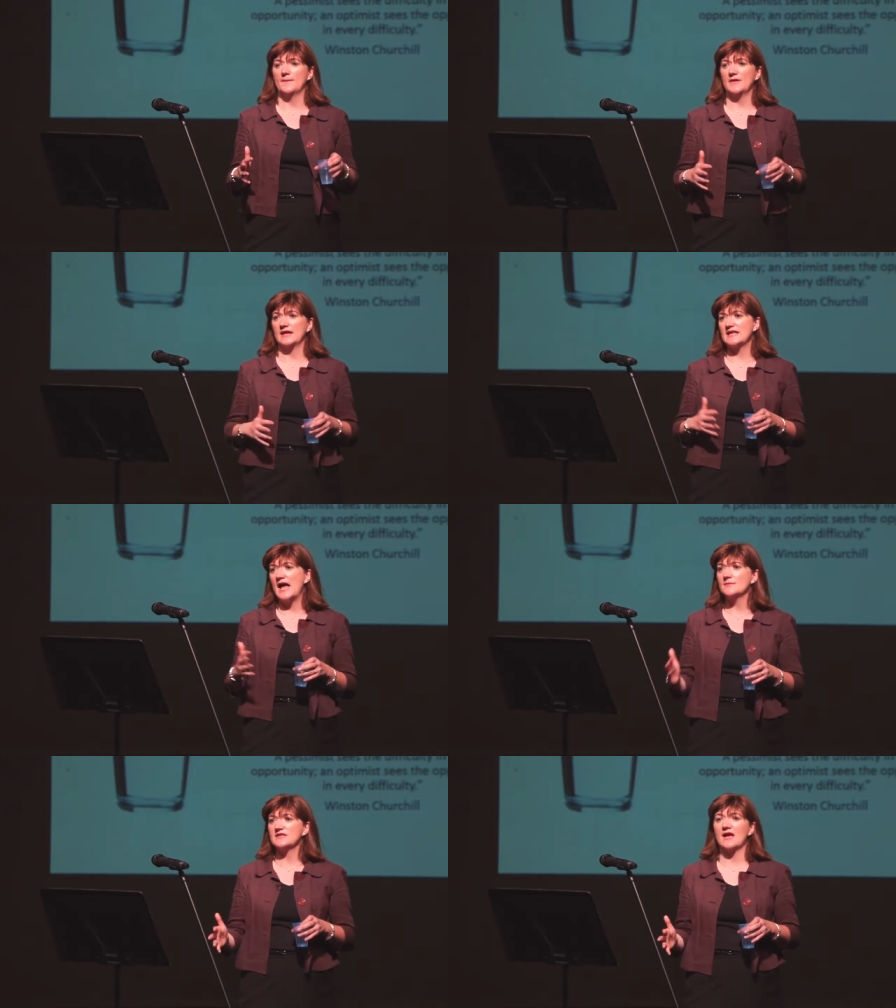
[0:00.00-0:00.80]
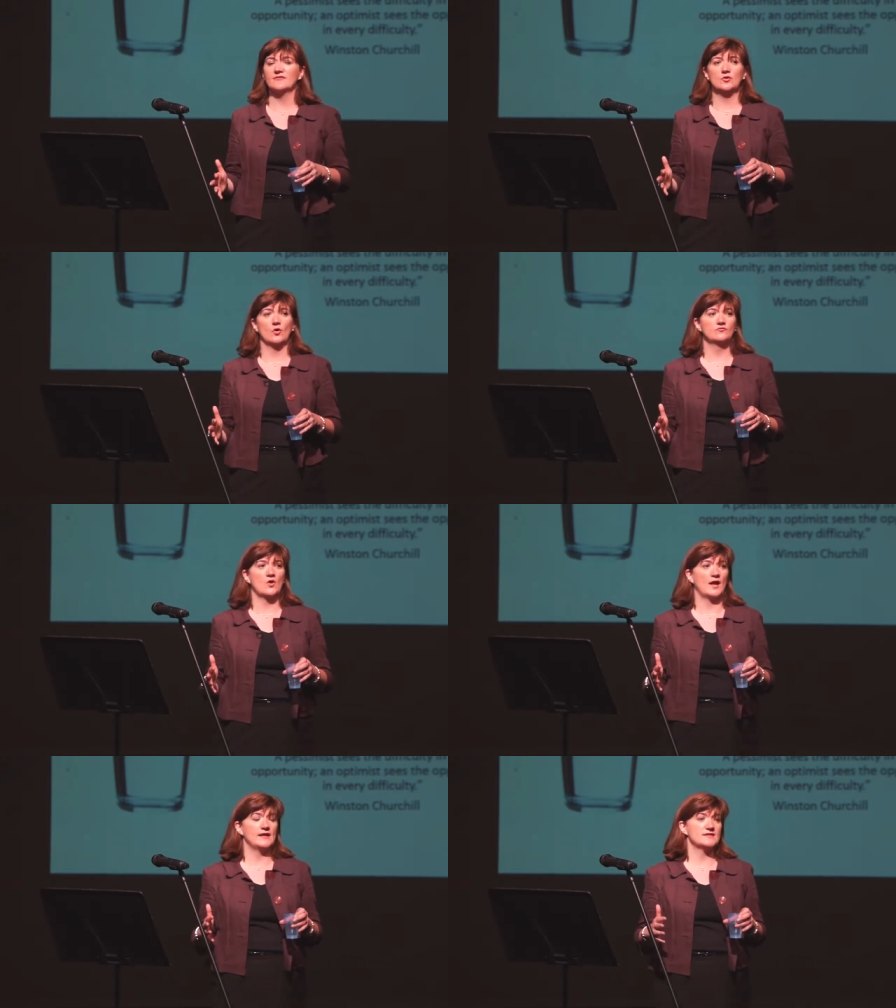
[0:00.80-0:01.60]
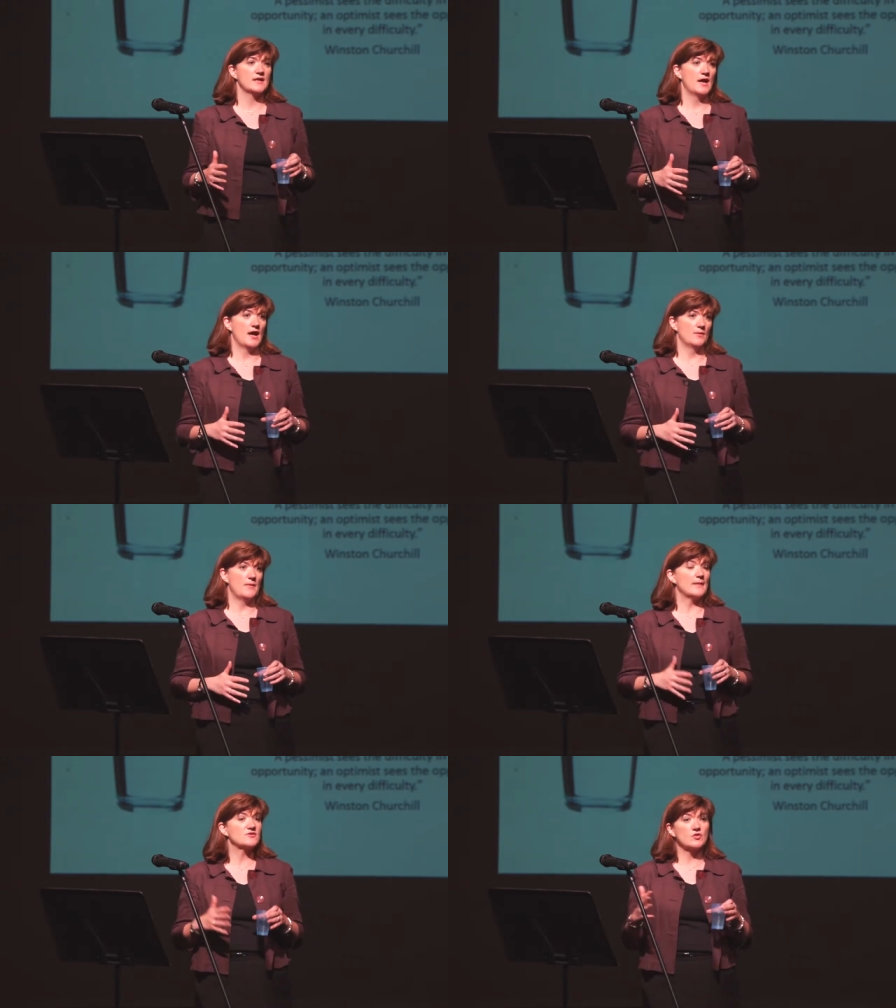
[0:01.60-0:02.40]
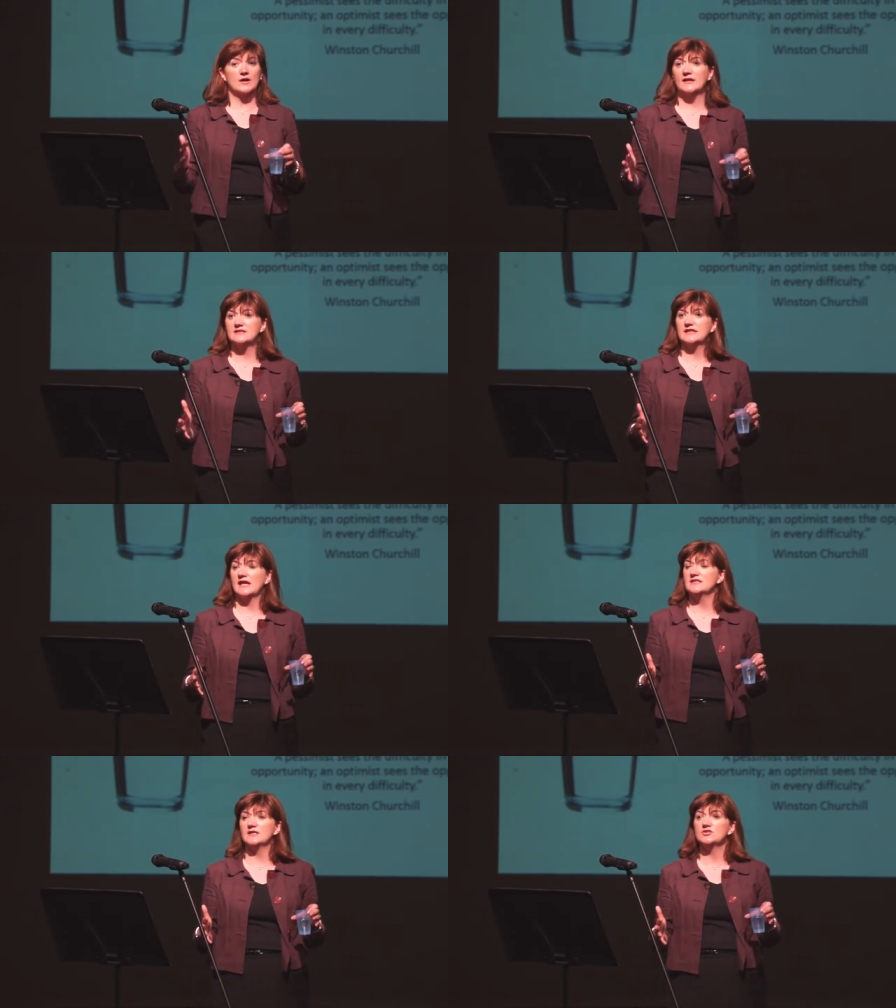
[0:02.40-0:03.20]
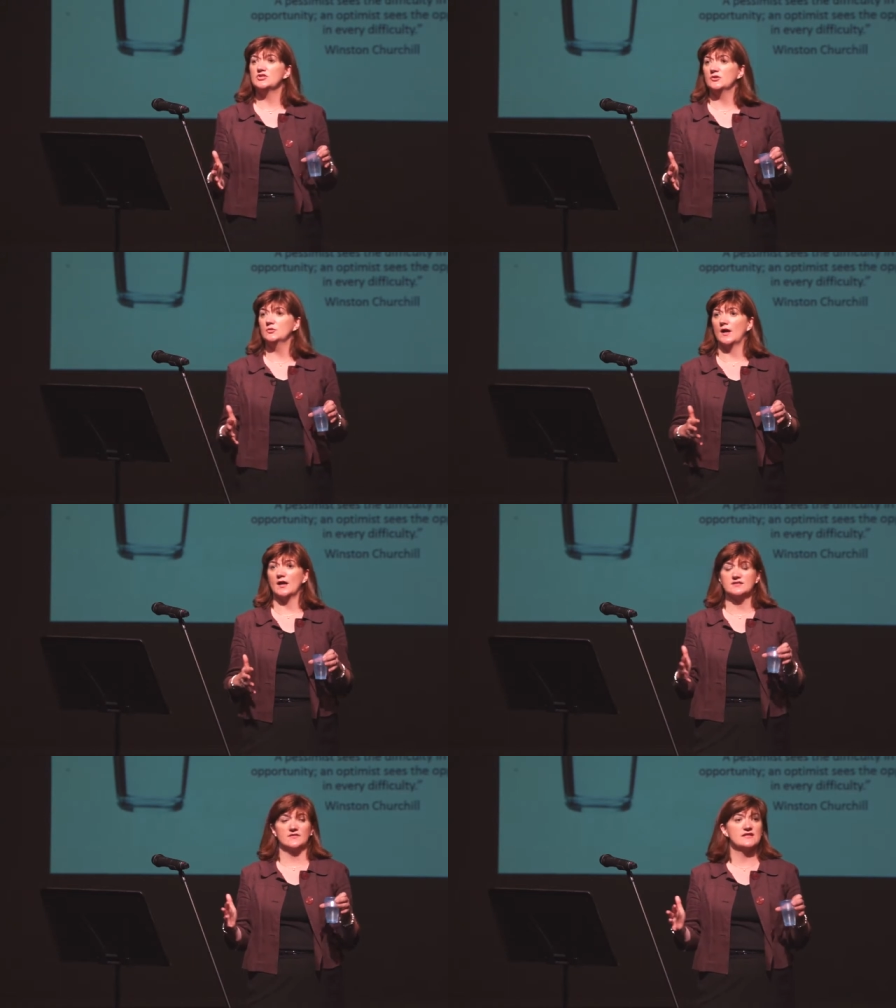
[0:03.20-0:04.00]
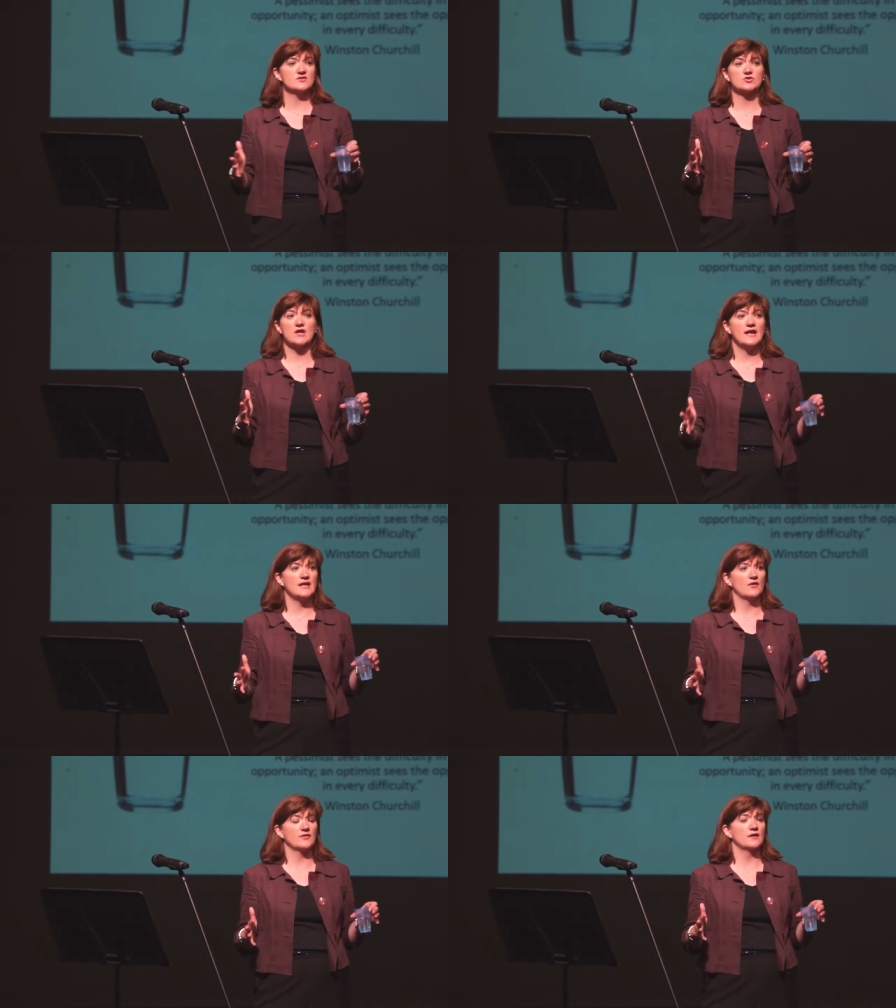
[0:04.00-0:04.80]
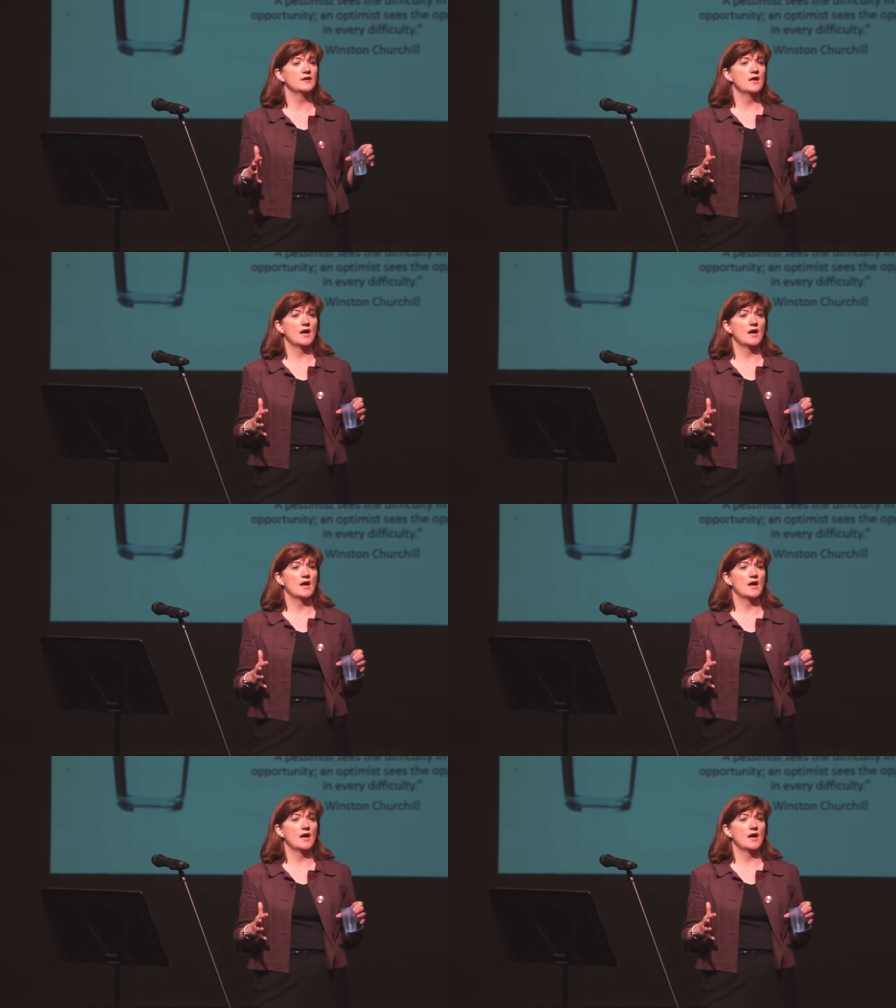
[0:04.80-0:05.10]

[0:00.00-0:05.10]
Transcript: Exams that haven't gone right, perhaps struggling to get into to this or to any other